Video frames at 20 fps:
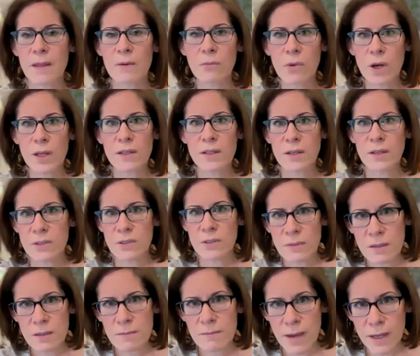One, they have to
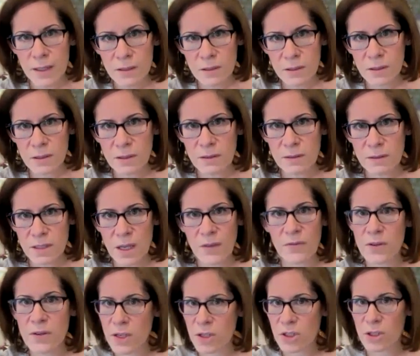meet the medical
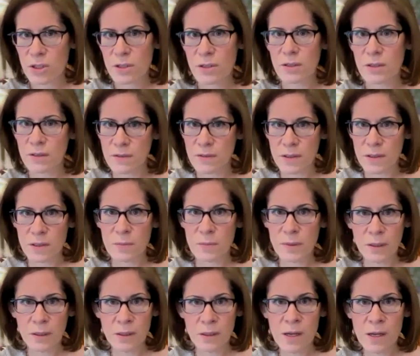definition of
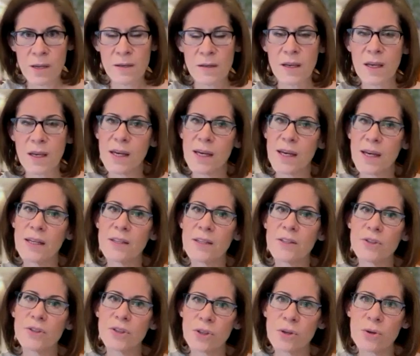disability,
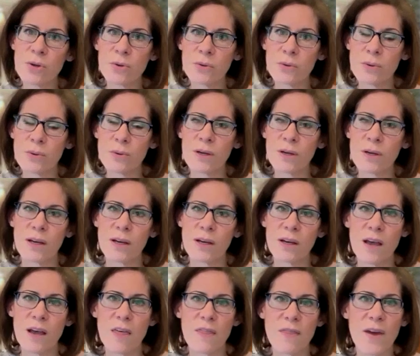and two,
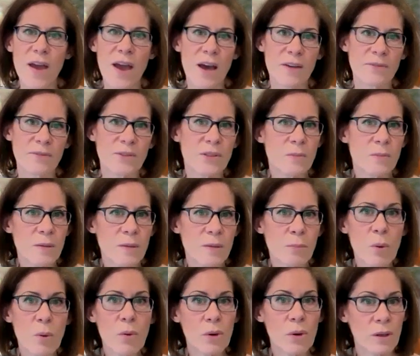they have to be
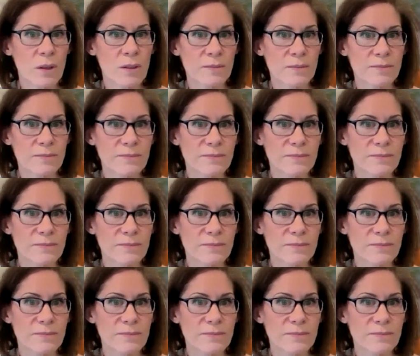poor.